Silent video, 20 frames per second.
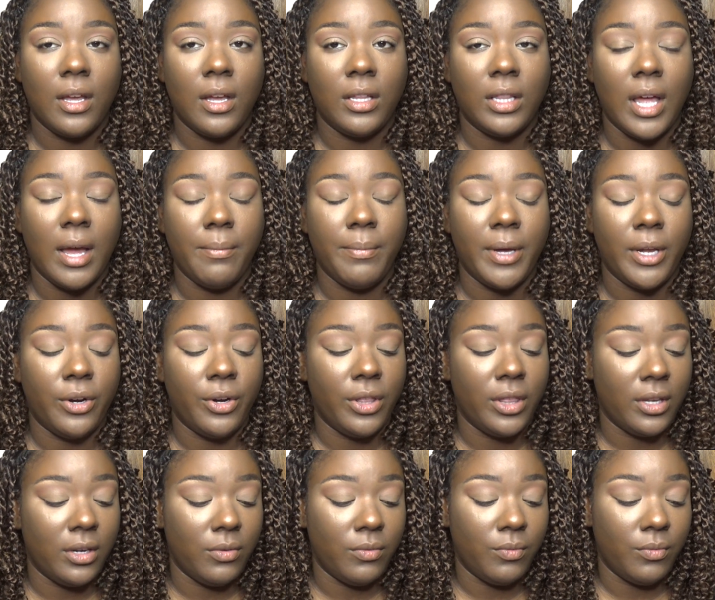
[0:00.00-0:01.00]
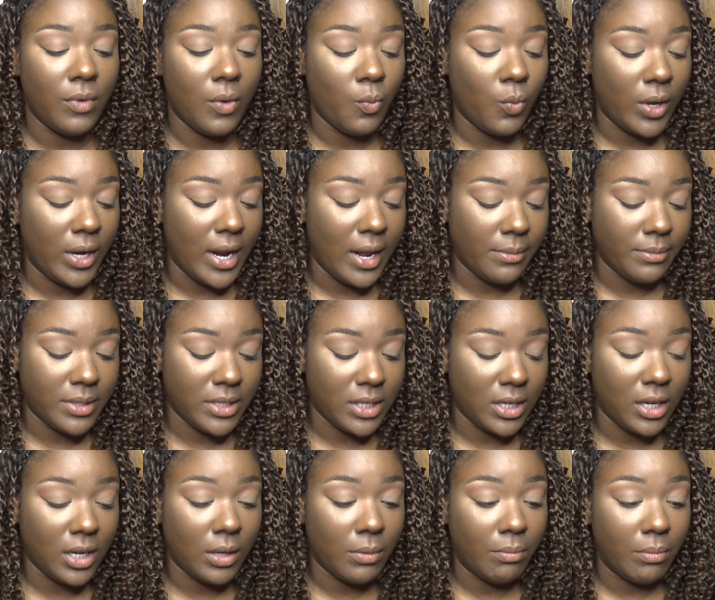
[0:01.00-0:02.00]
lot better than what I'm
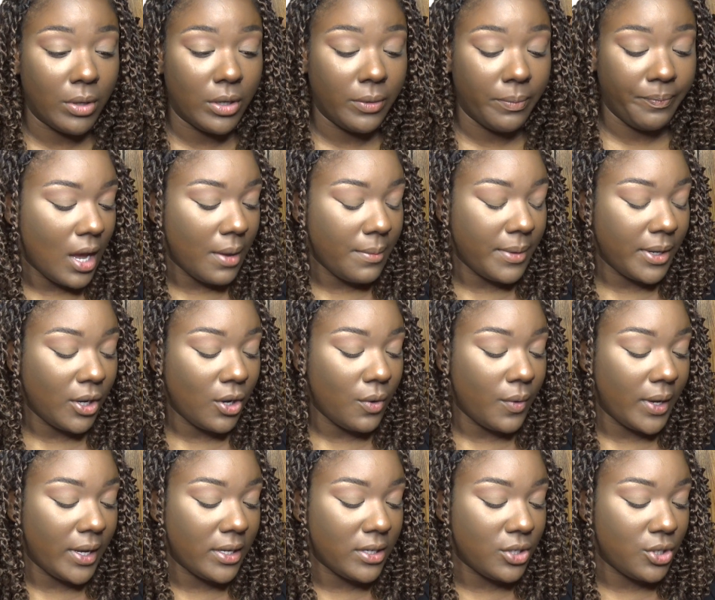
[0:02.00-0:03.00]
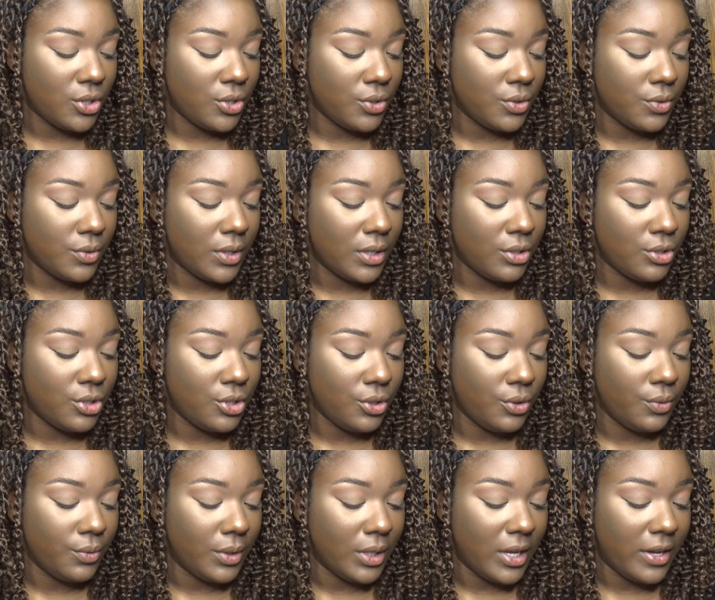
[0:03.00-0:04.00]
seeing. But I'm gonna go into Do
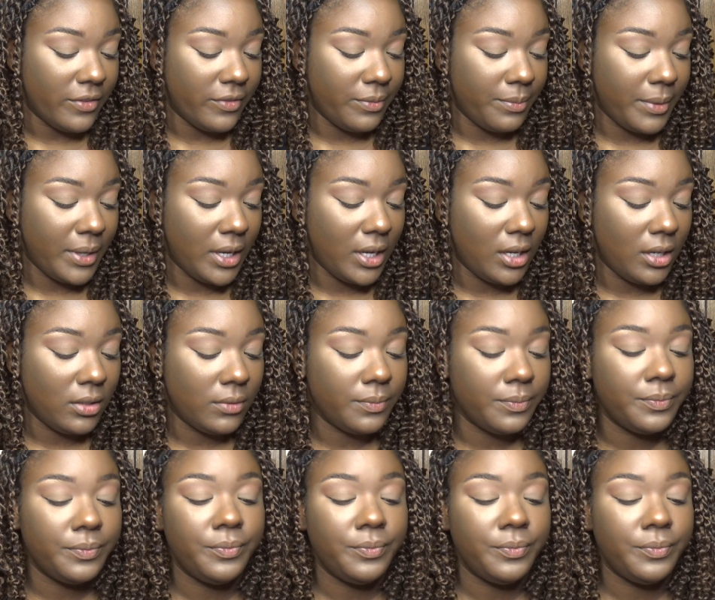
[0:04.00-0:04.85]
You Love Me,